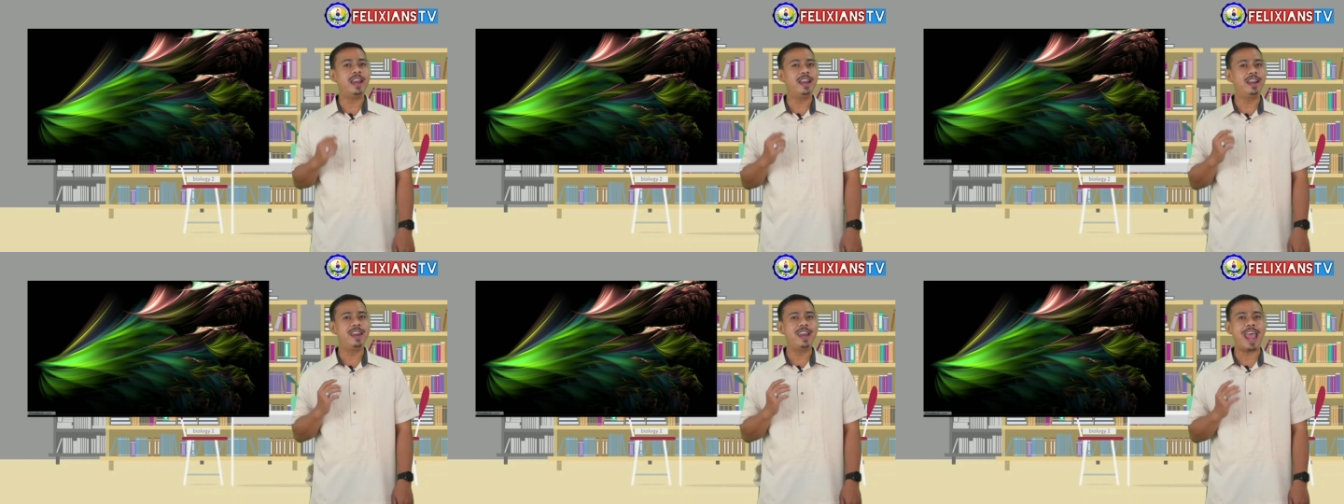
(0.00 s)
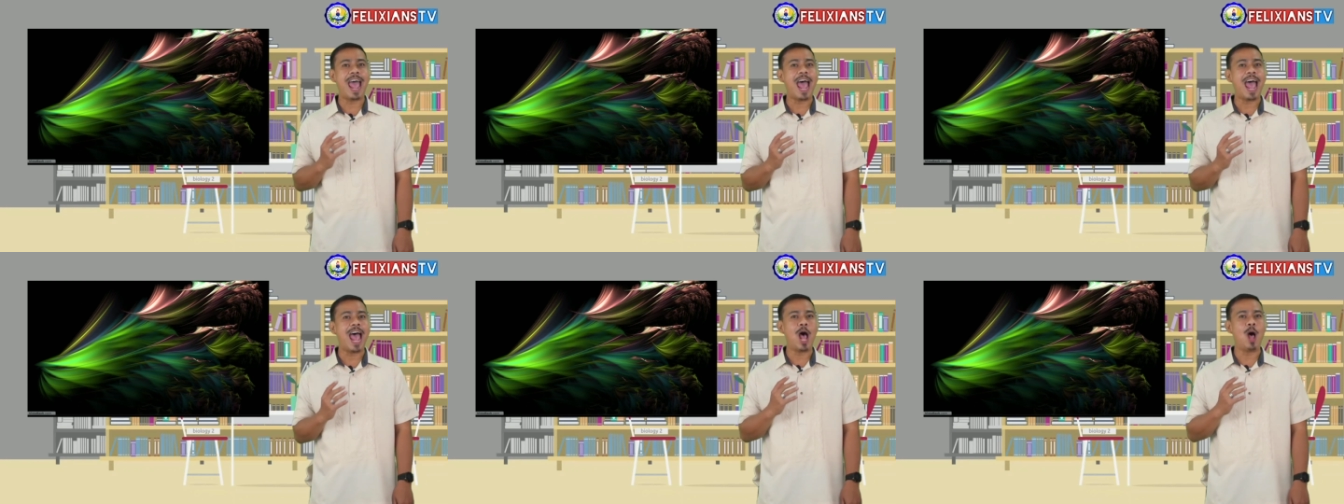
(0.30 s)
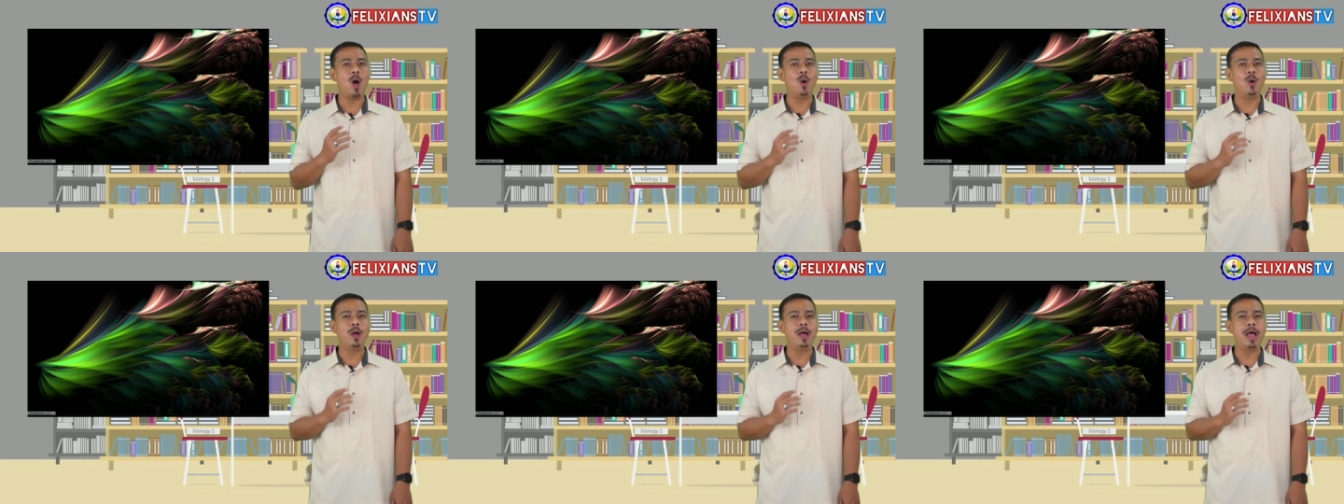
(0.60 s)
And
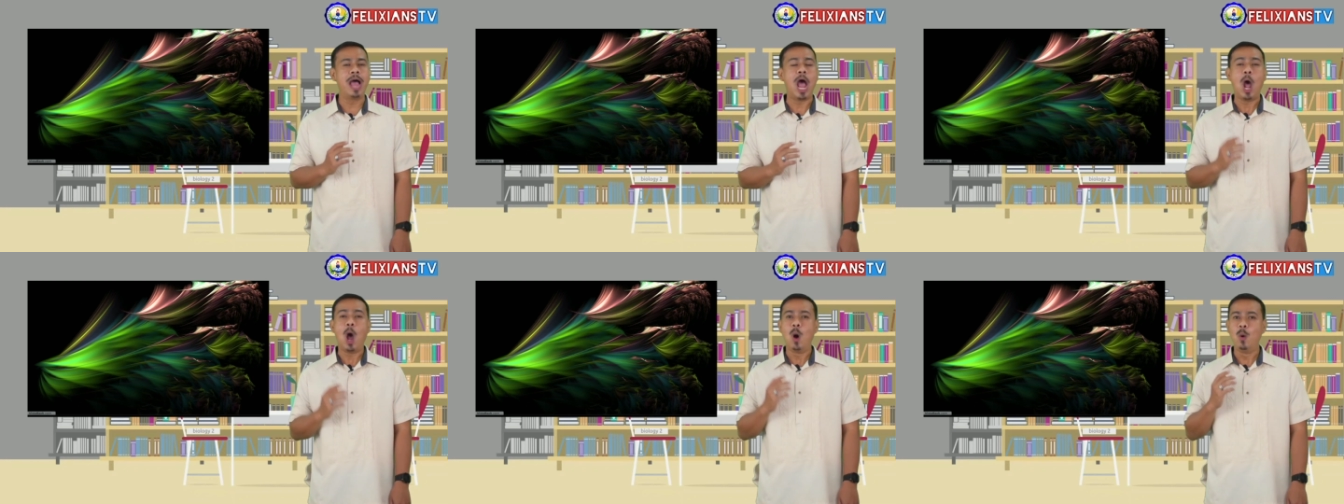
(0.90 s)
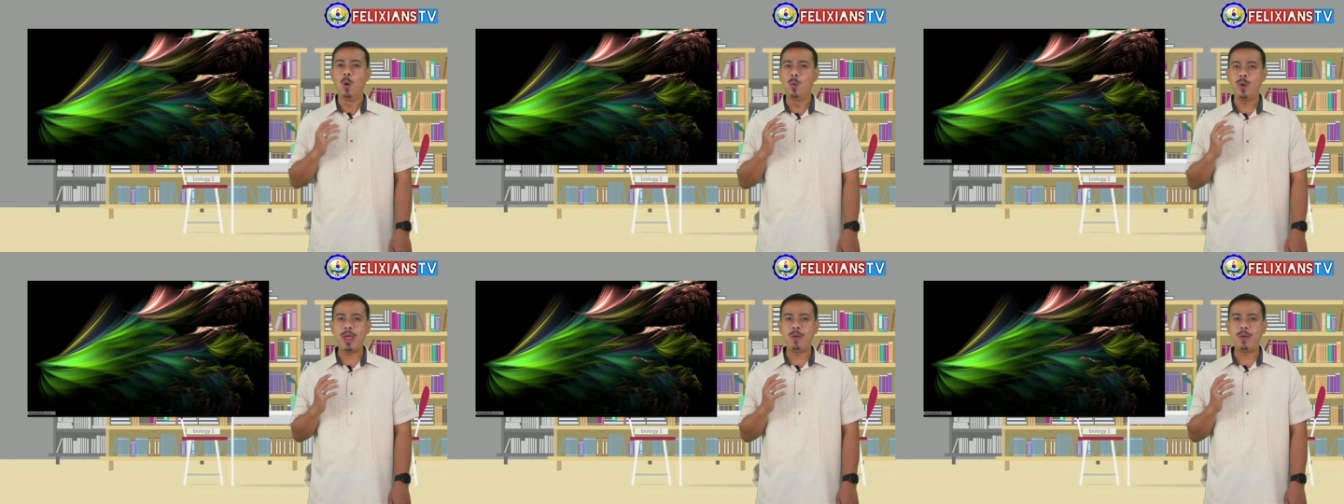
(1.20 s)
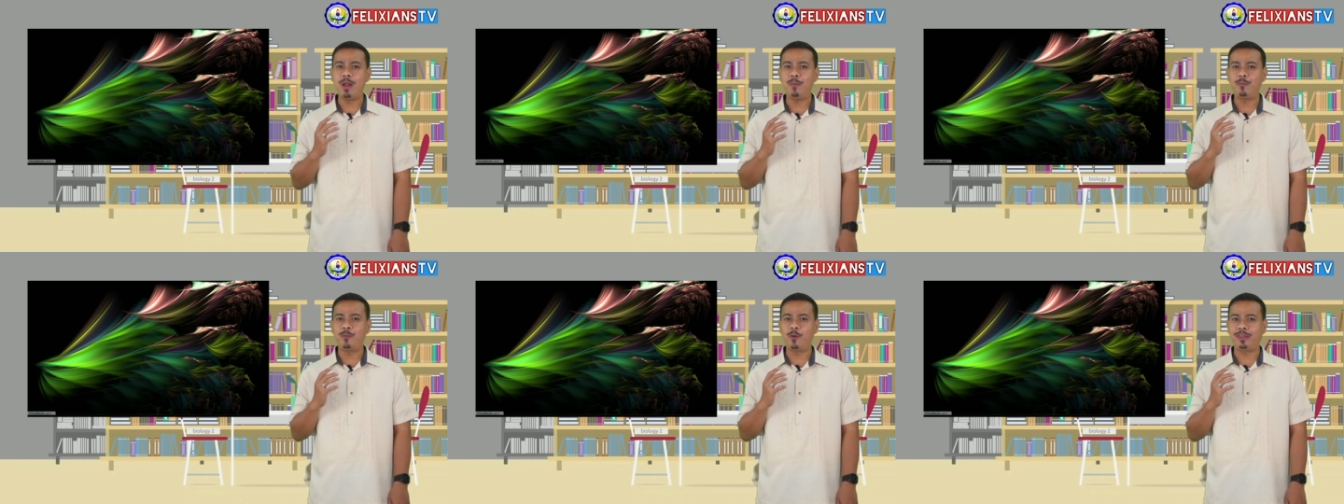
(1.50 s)
now, we
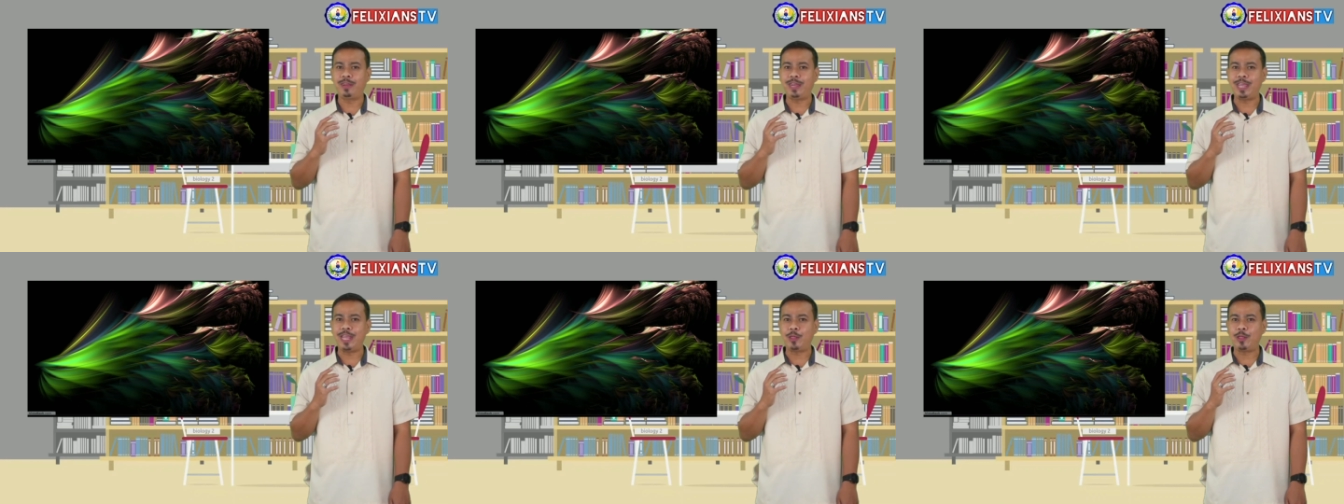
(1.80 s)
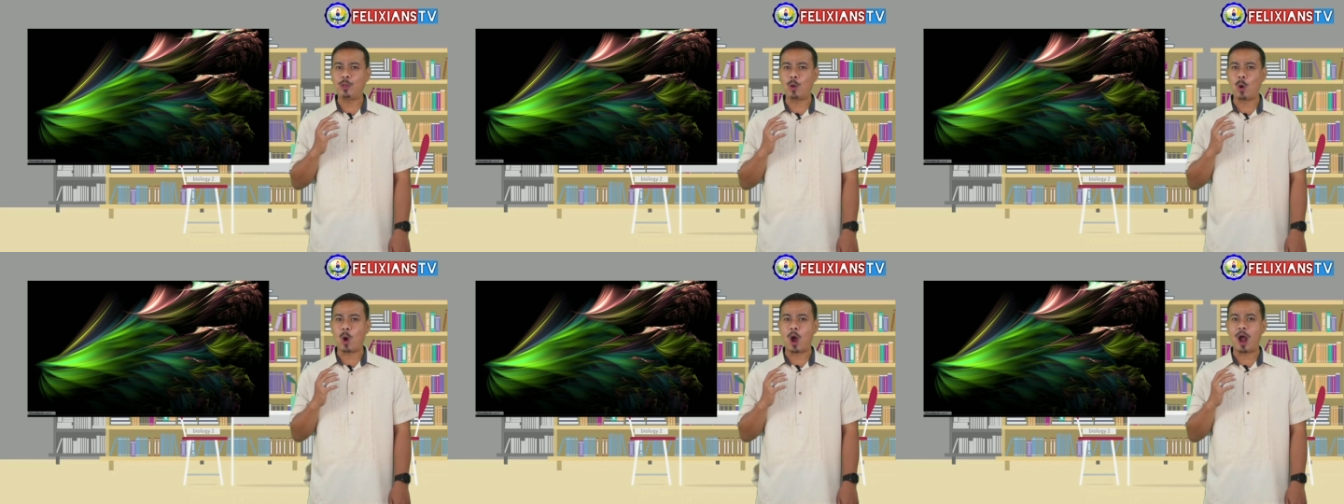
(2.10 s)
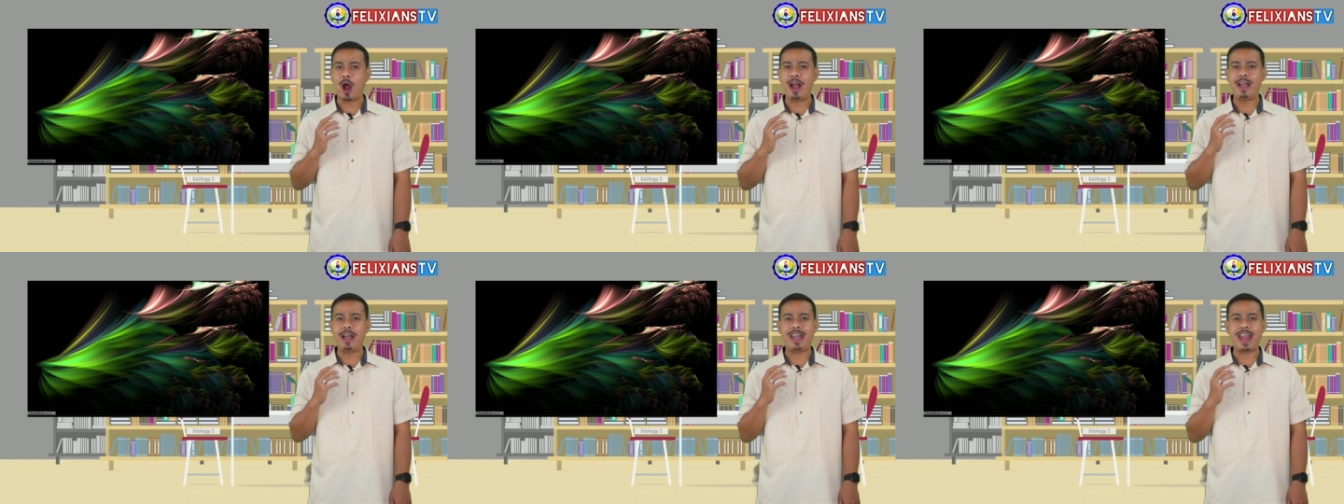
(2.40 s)
will proceed to
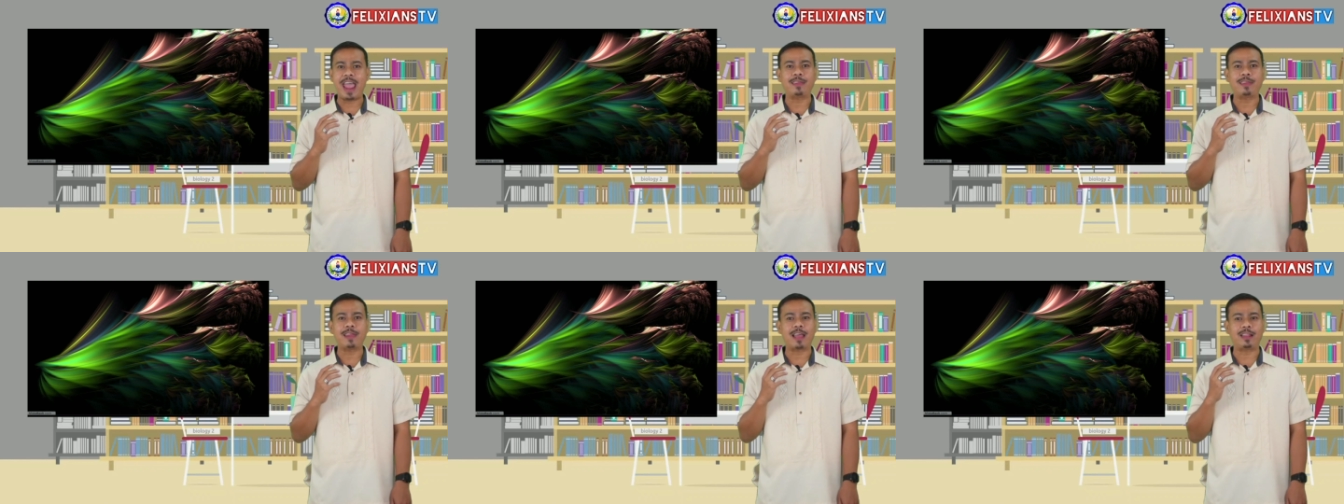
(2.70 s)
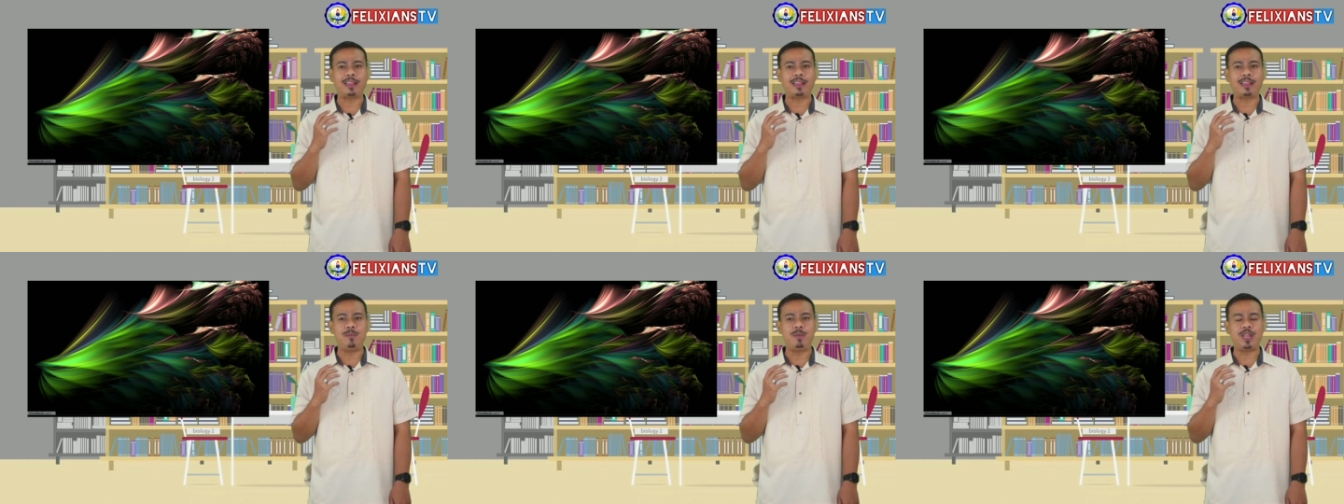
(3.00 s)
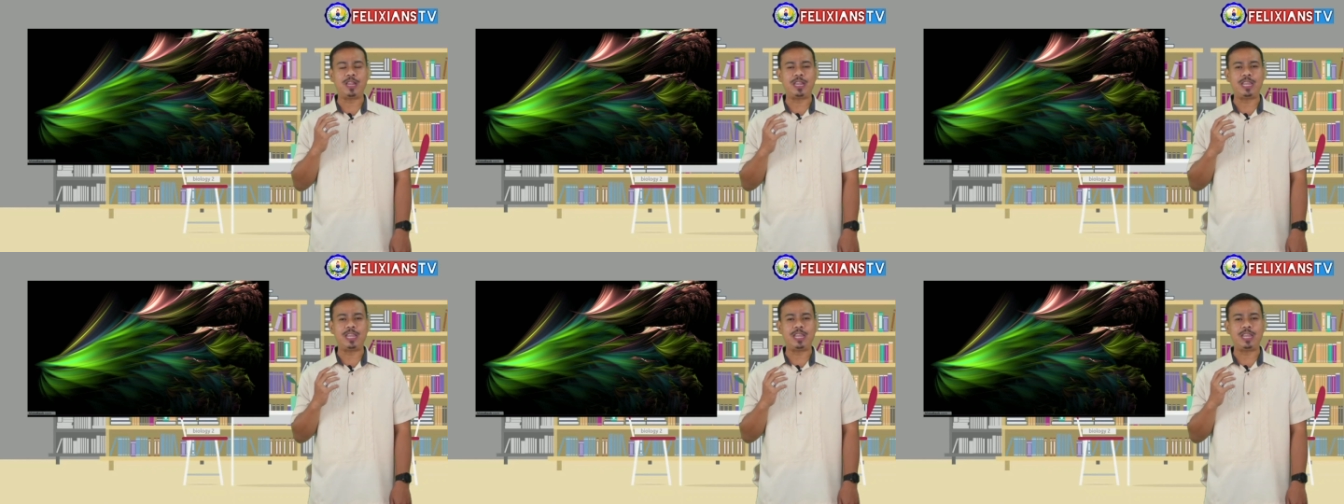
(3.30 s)
our next
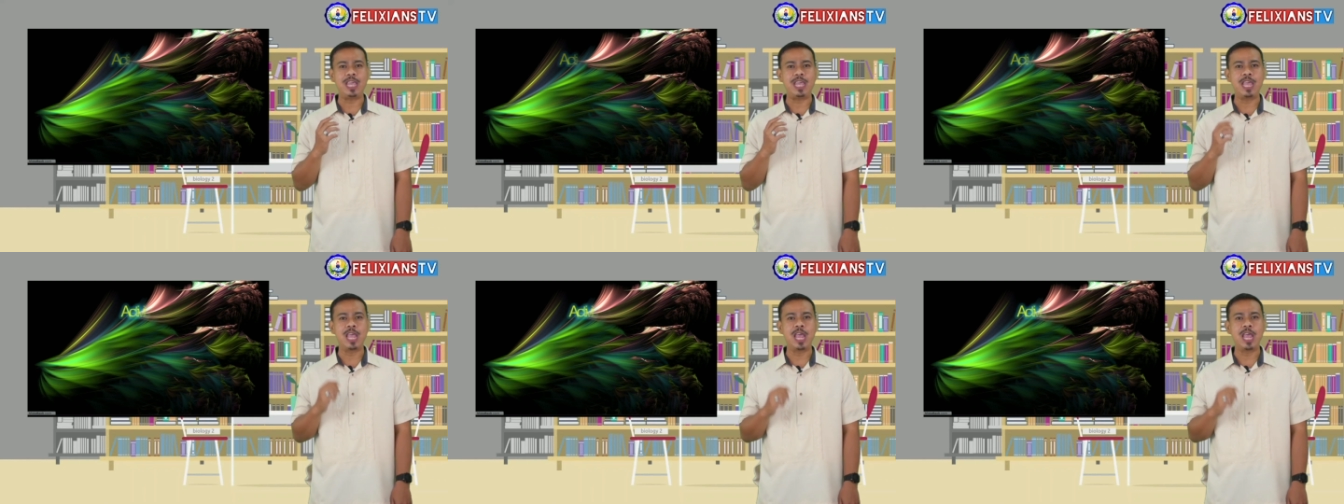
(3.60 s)
activity,